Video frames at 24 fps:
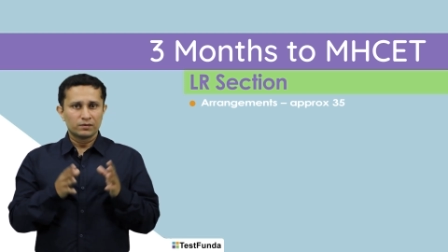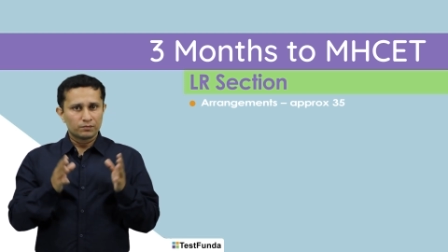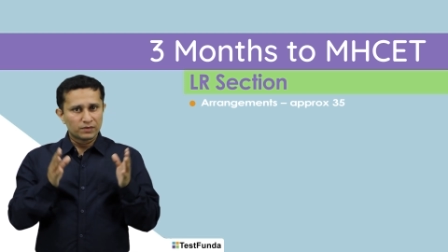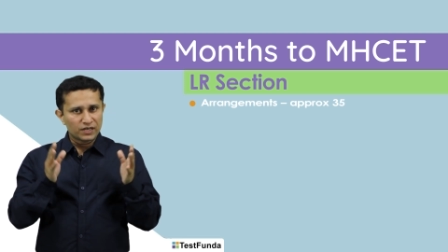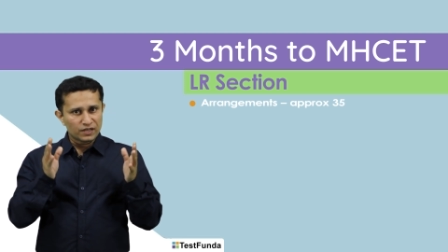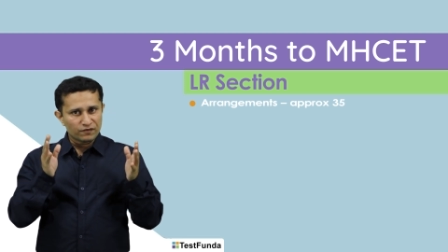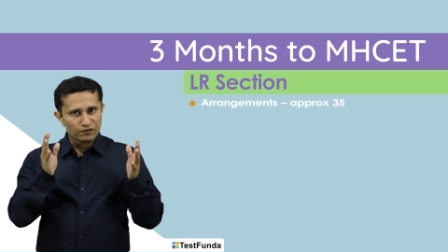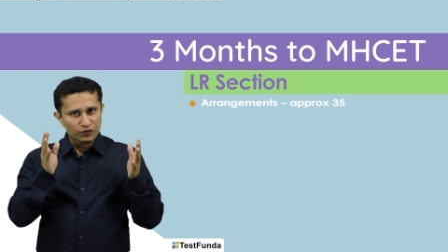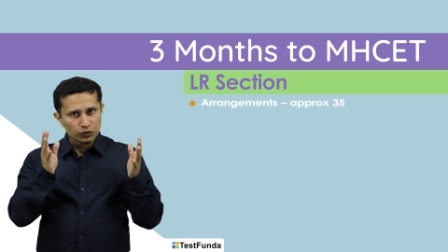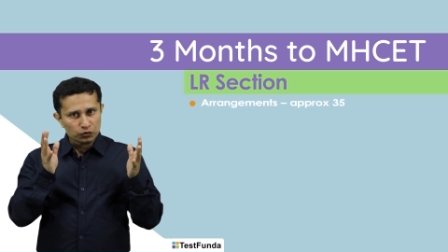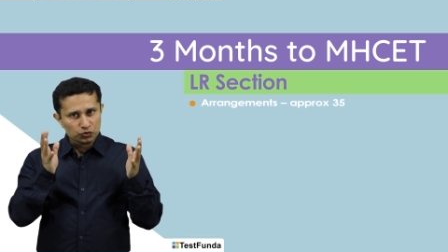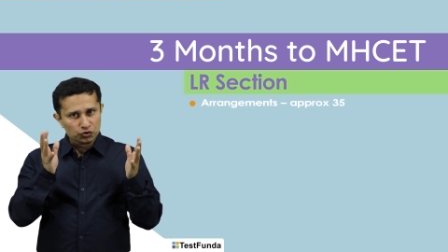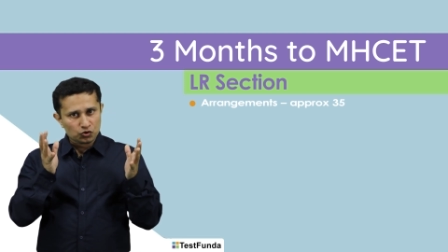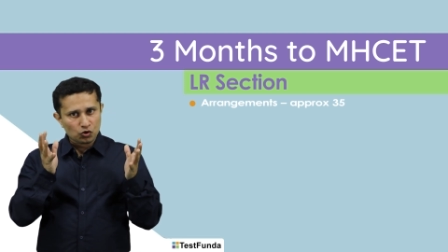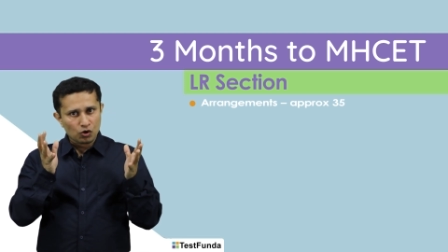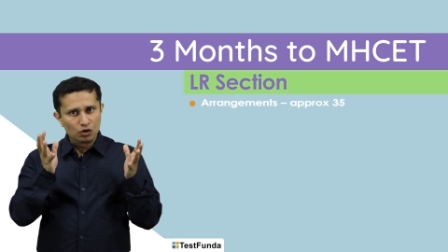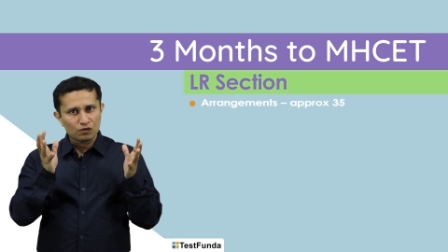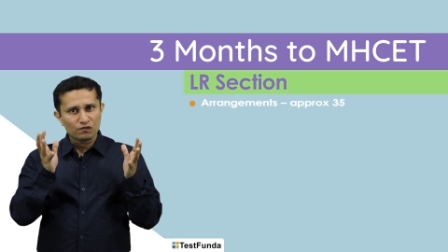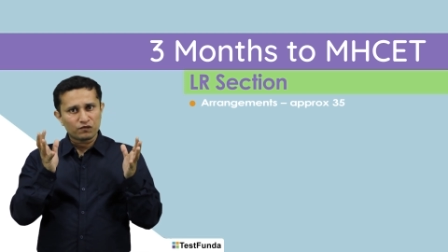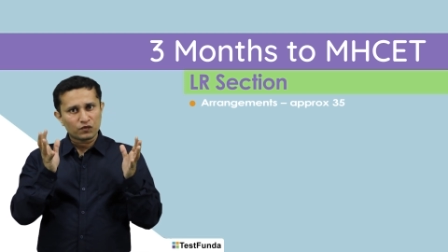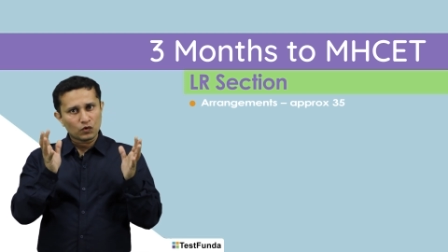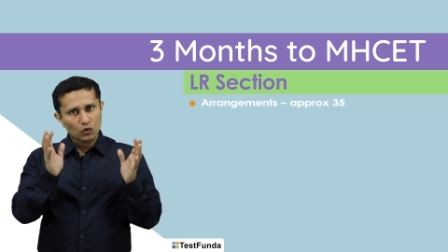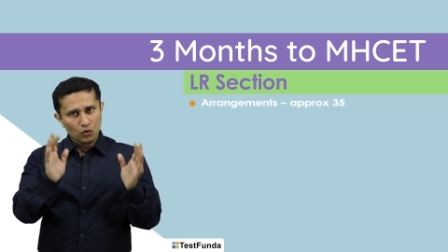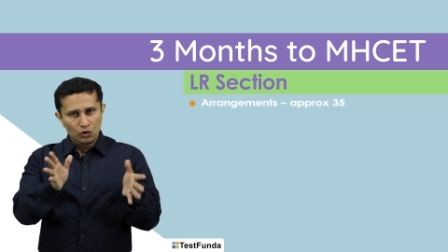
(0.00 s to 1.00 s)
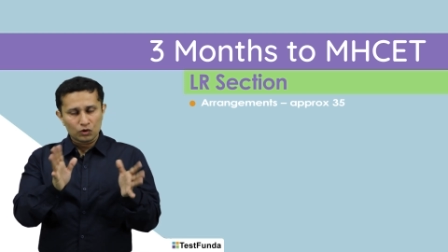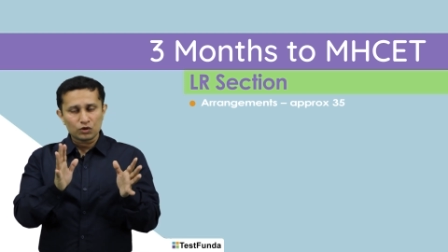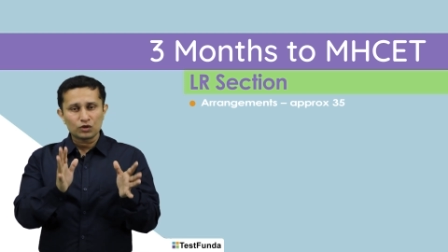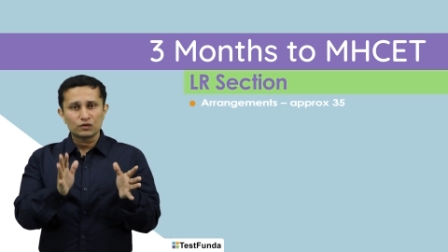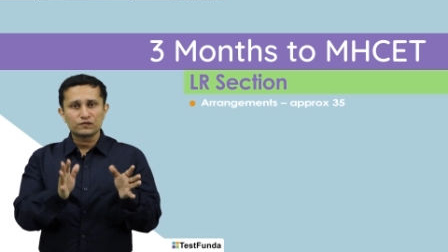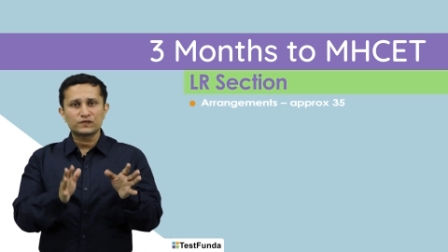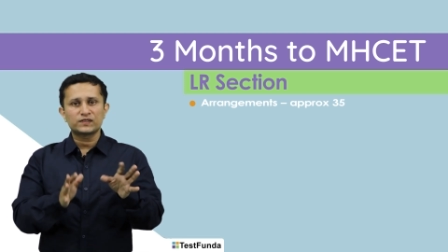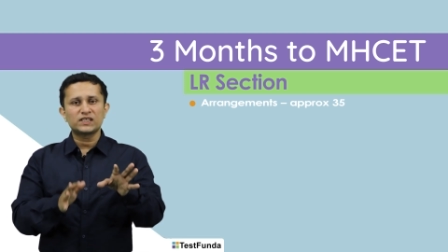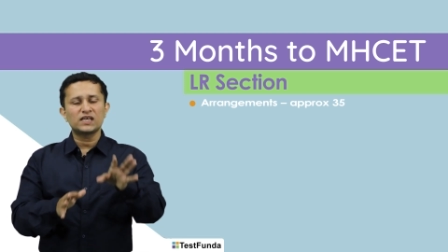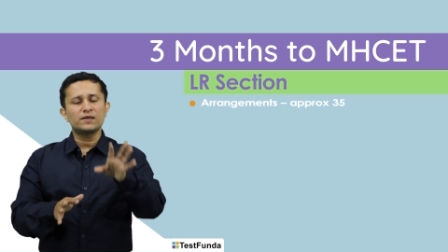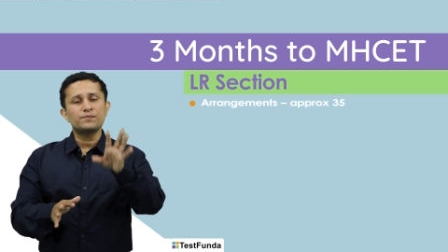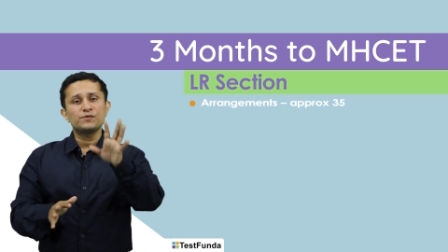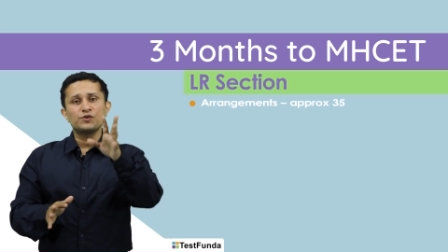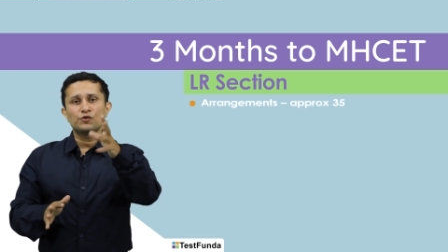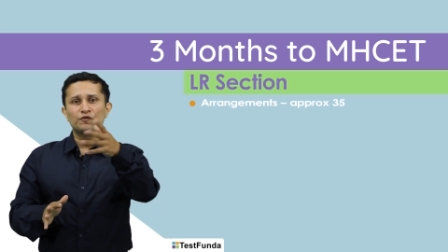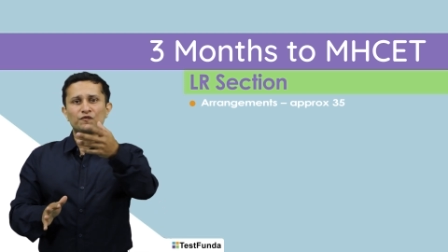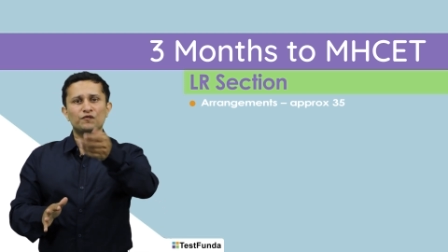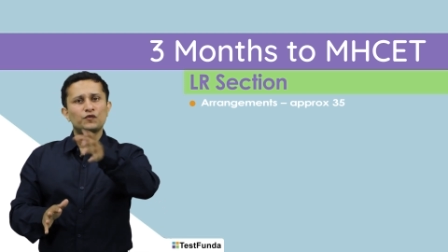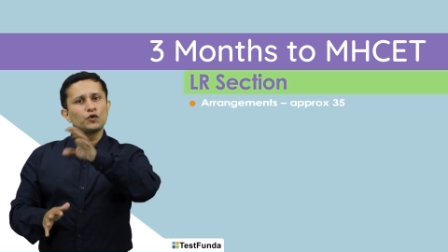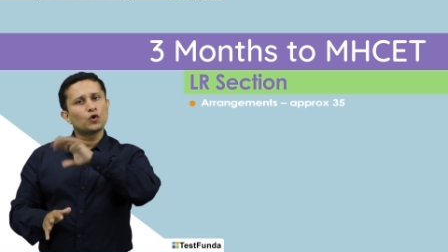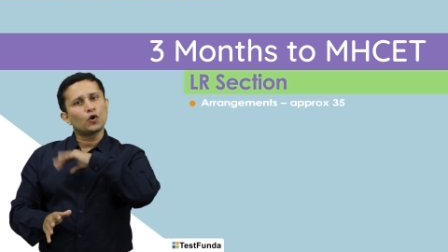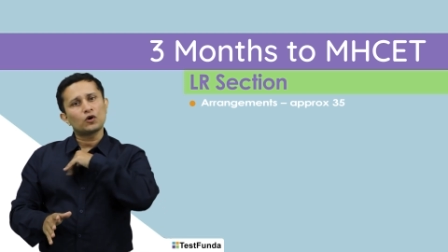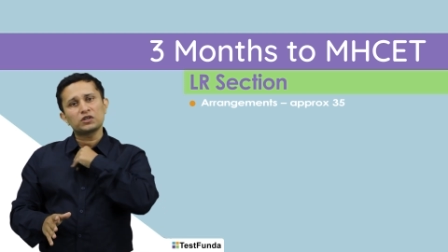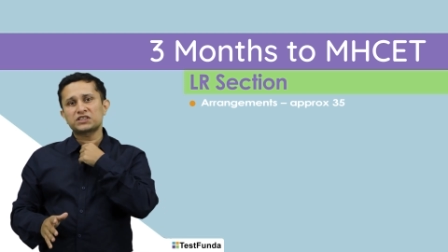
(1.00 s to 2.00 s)
But if you solve all of them,
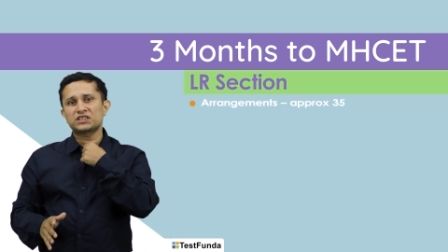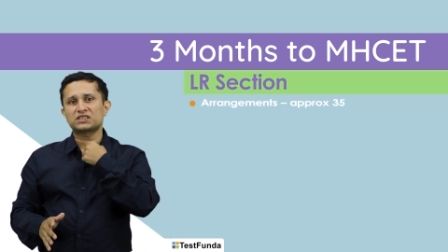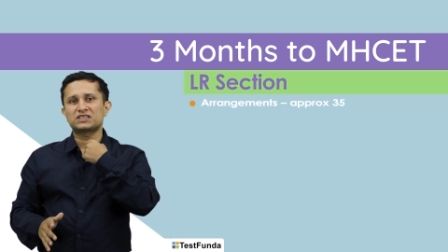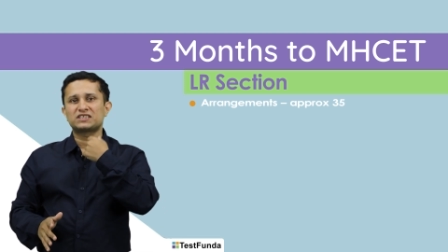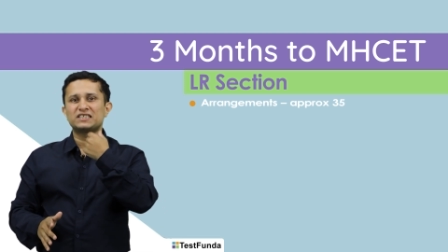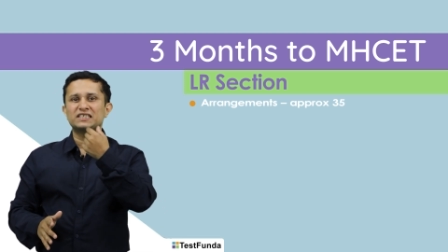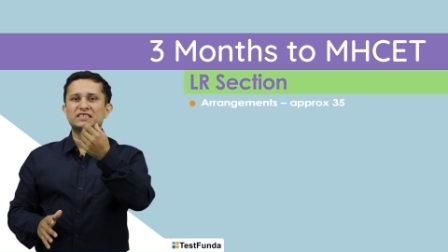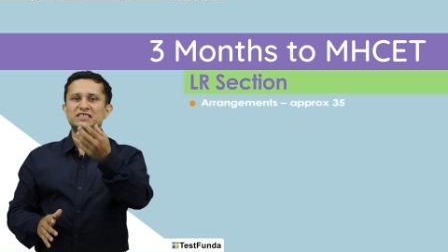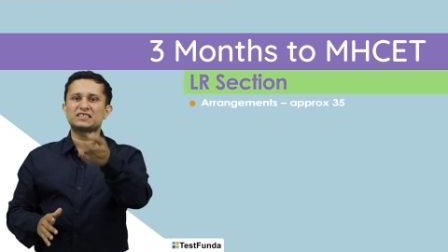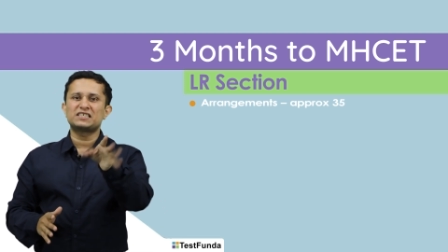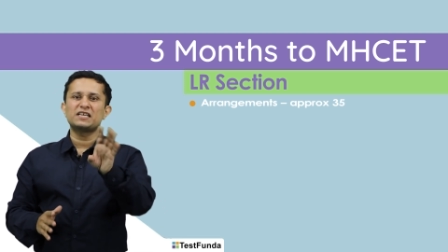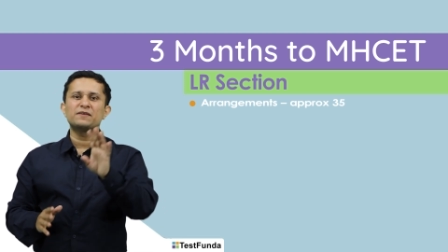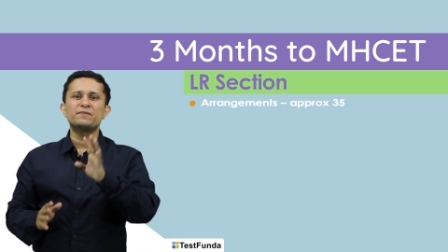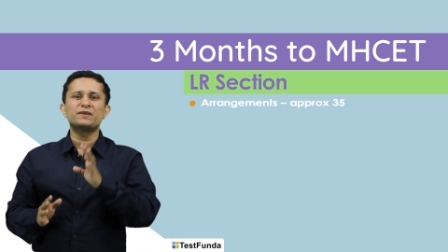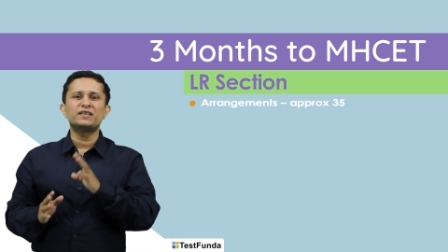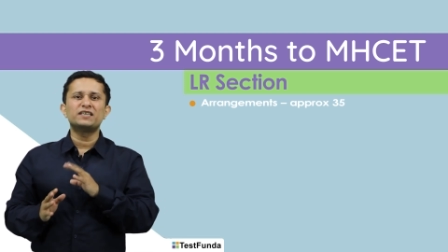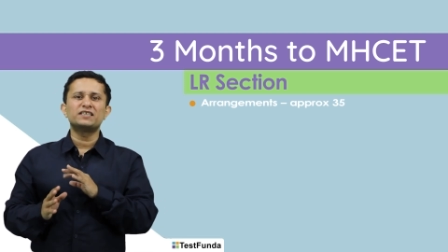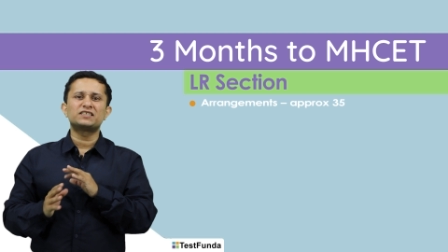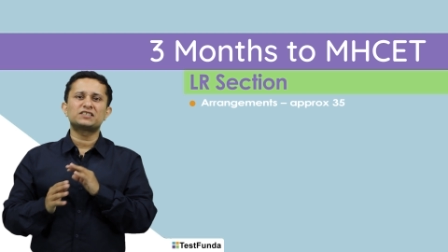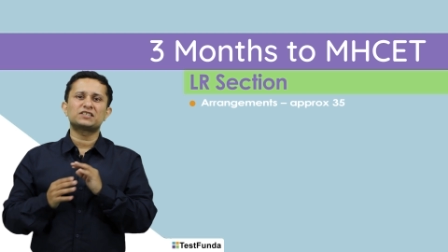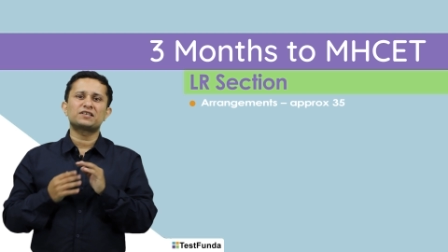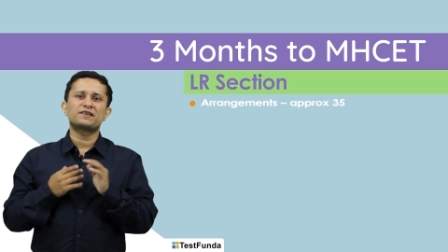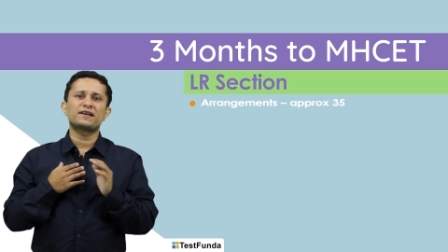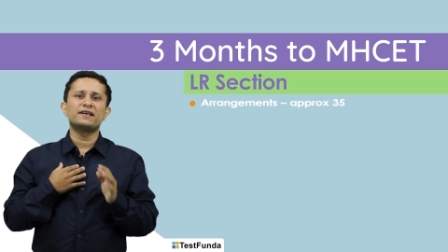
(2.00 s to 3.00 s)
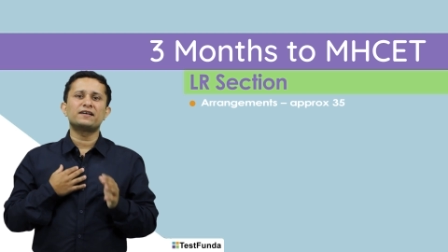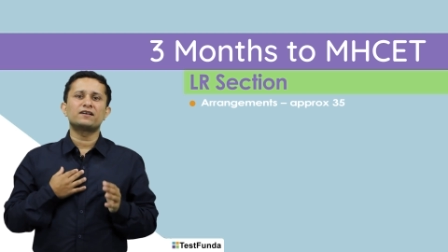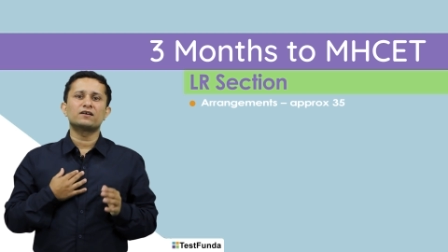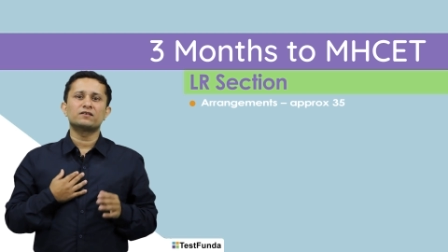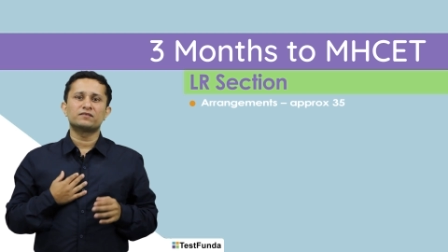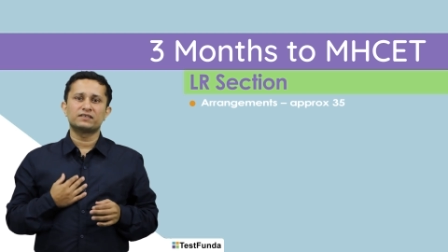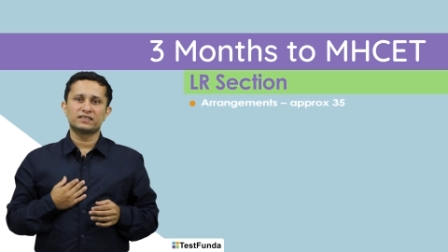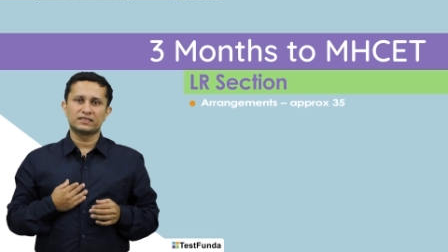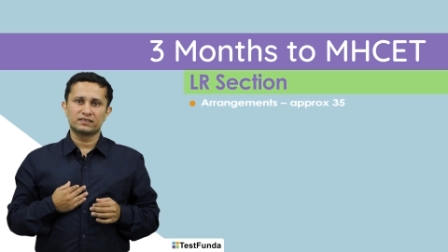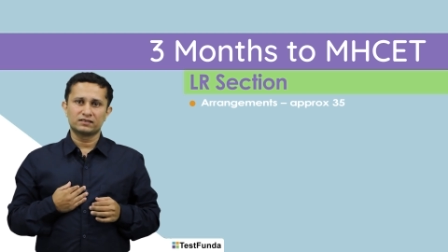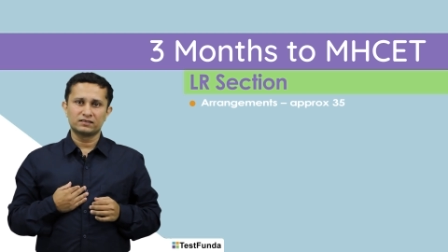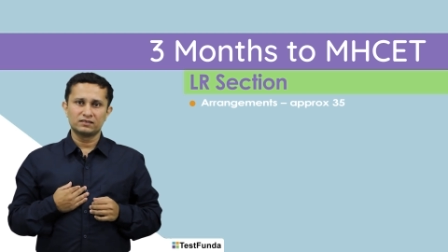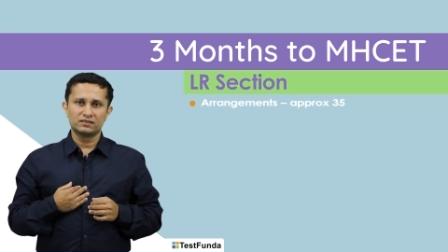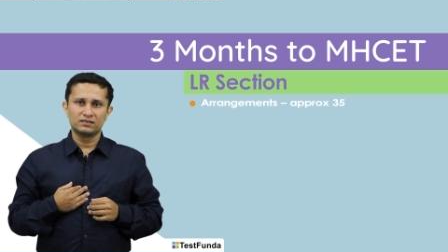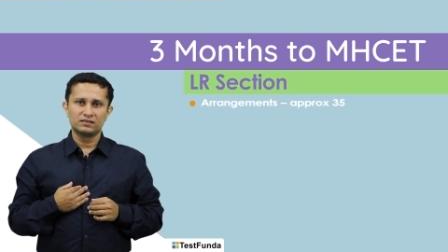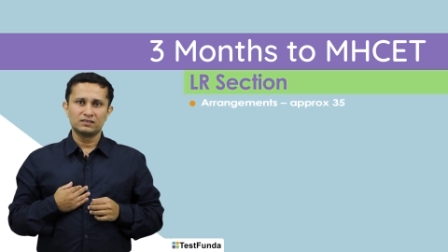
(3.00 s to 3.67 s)
you've lost 60 minutes straight away